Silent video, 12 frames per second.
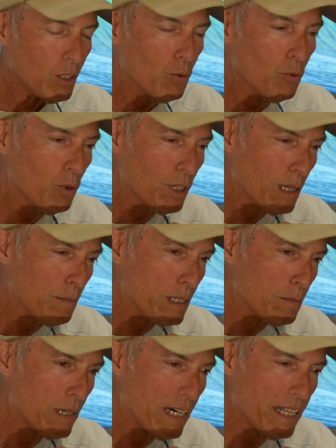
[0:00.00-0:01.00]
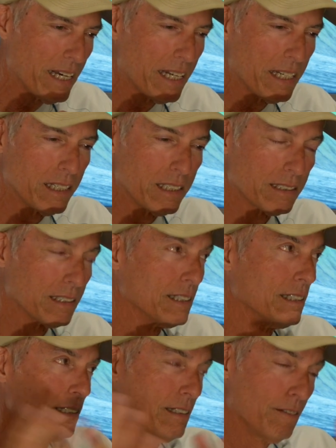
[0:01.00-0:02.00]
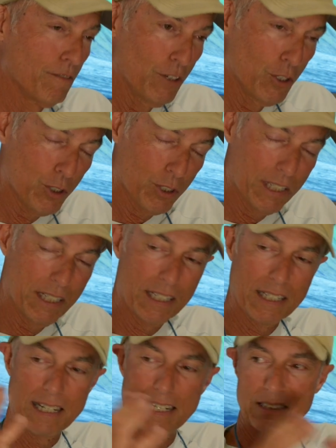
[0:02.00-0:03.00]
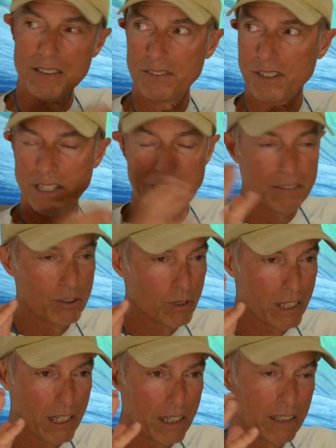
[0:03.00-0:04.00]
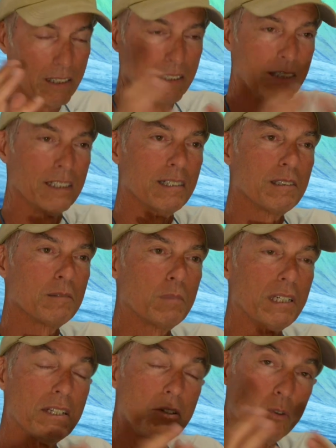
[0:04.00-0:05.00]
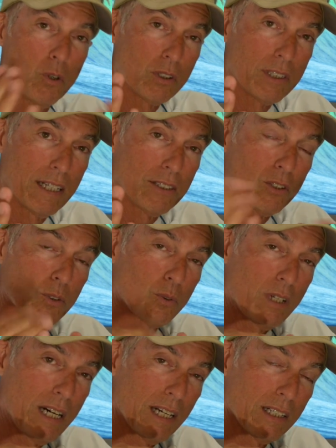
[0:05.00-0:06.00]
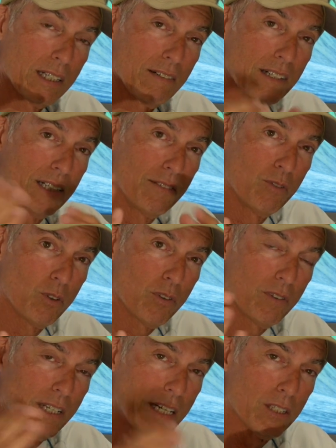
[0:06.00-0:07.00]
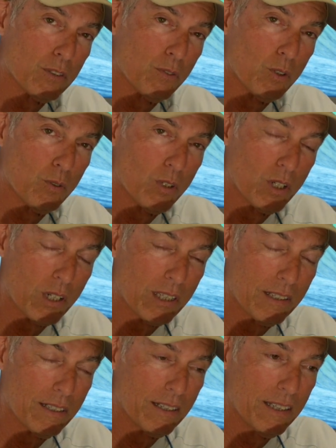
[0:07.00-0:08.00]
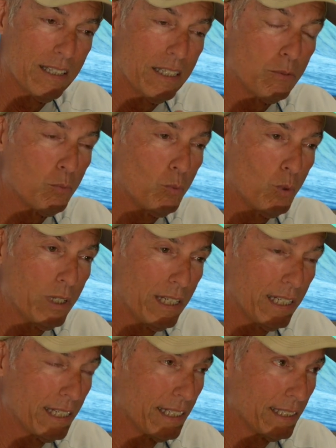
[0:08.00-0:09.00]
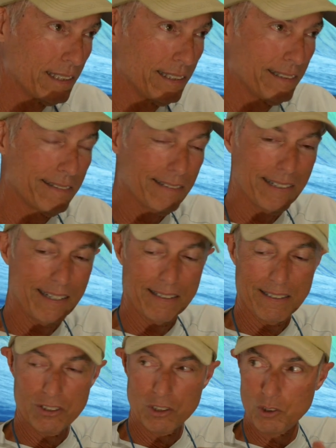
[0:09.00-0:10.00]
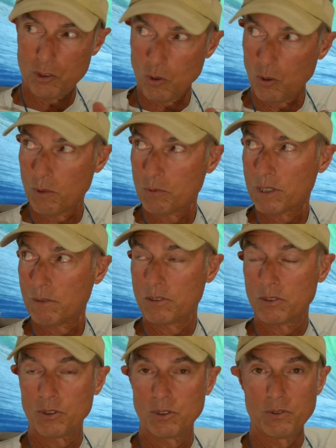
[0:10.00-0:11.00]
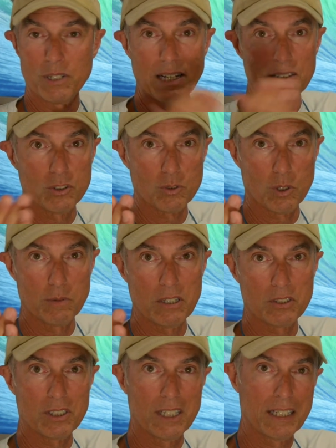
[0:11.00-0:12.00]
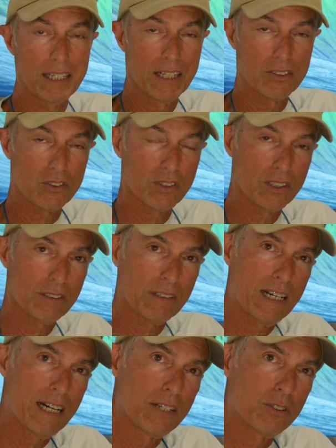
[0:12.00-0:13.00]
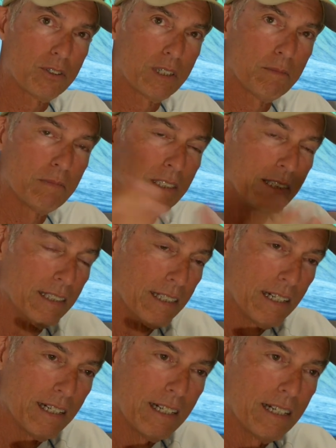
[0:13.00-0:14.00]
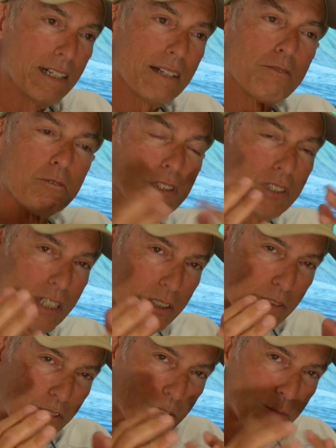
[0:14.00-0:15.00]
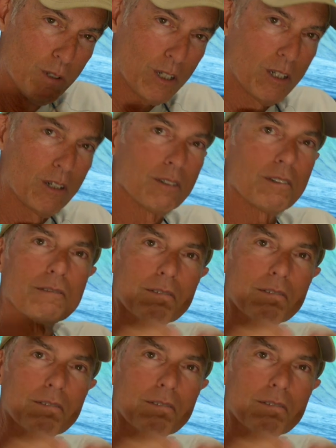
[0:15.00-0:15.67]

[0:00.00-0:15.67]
What I mean by that is Fish are getting active, they're everywhere. But in North Texas where I live, I live north of Dallas, Fort Worth, the wind and the storms coming through. We had a storm yesterday, canceled a guide trip, rescheduled for tomorrow.